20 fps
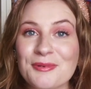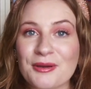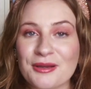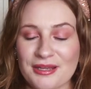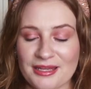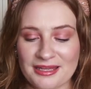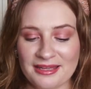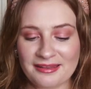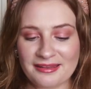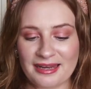book
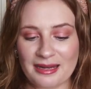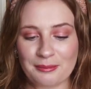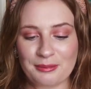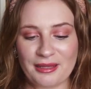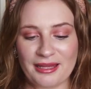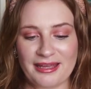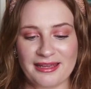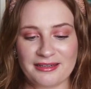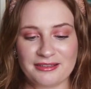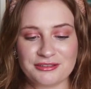that I
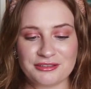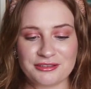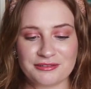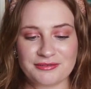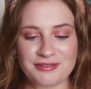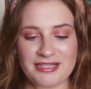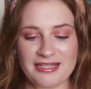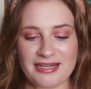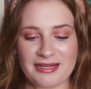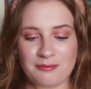plan to
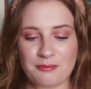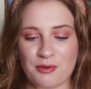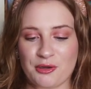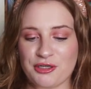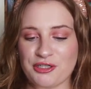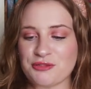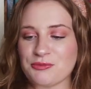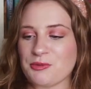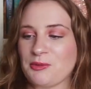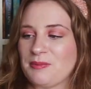read in
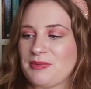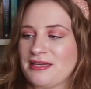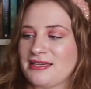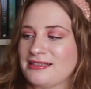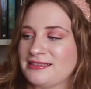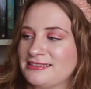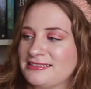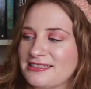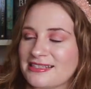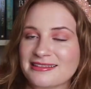March will be
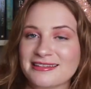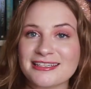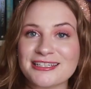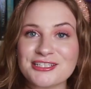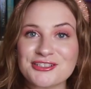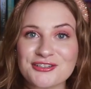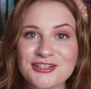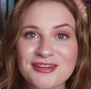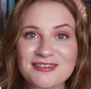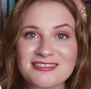
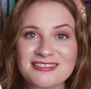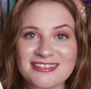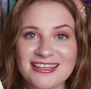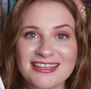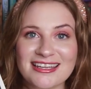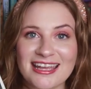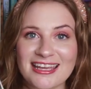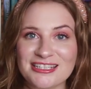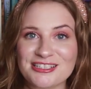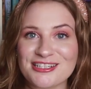Deadly Dreams
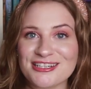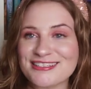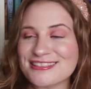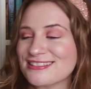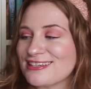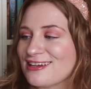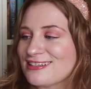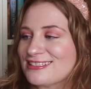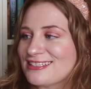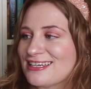by KJ
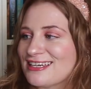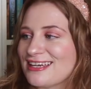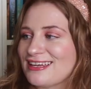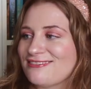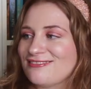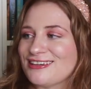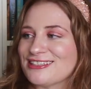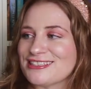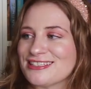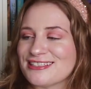
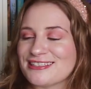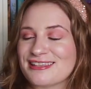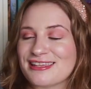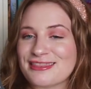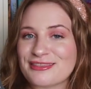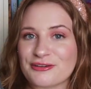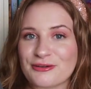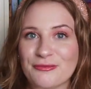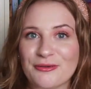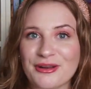Sutton, which is the
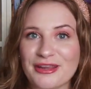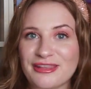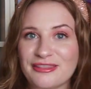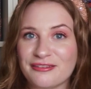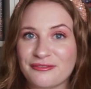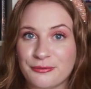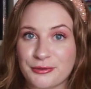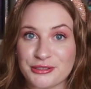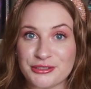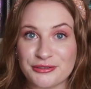third book in
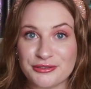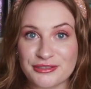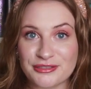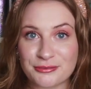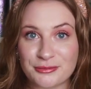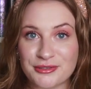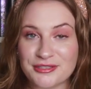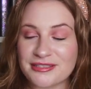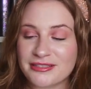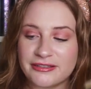the Fortuna
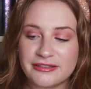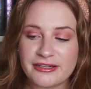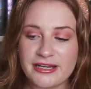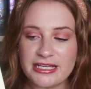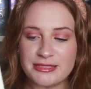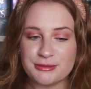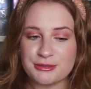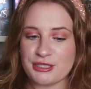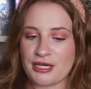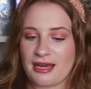Sworn
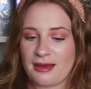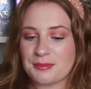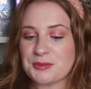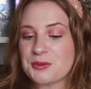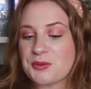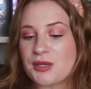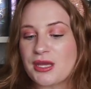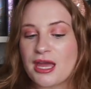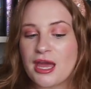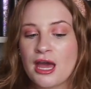series, which I
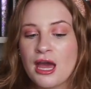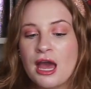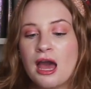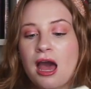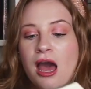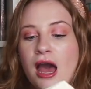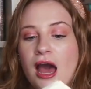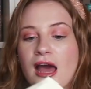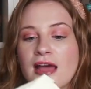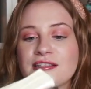absolutely
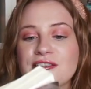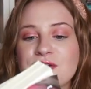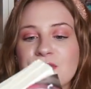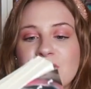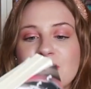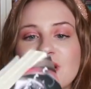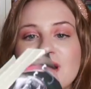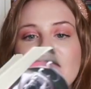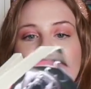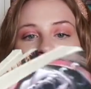
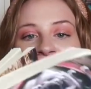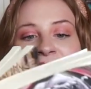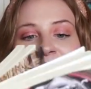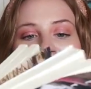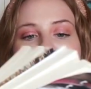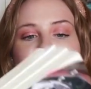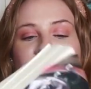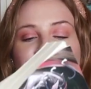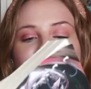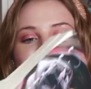adore.
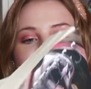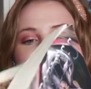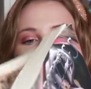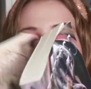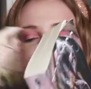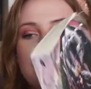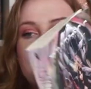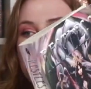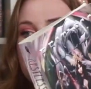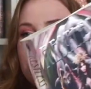If you
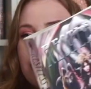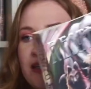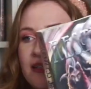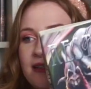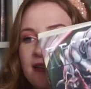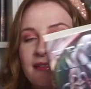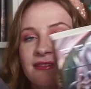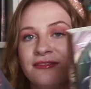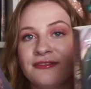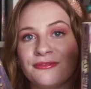see
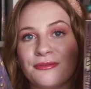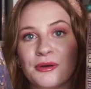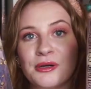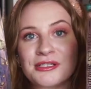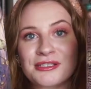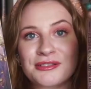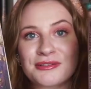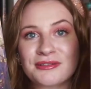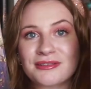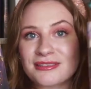here,
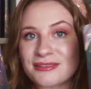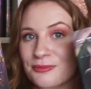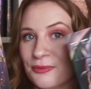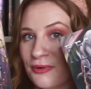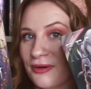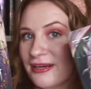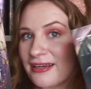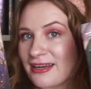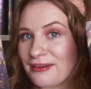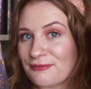Fortuna
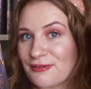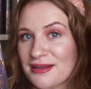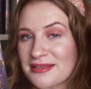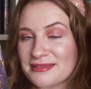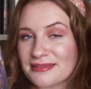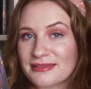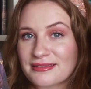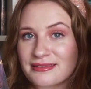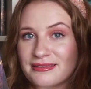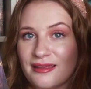Sworn and
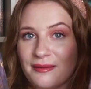Restless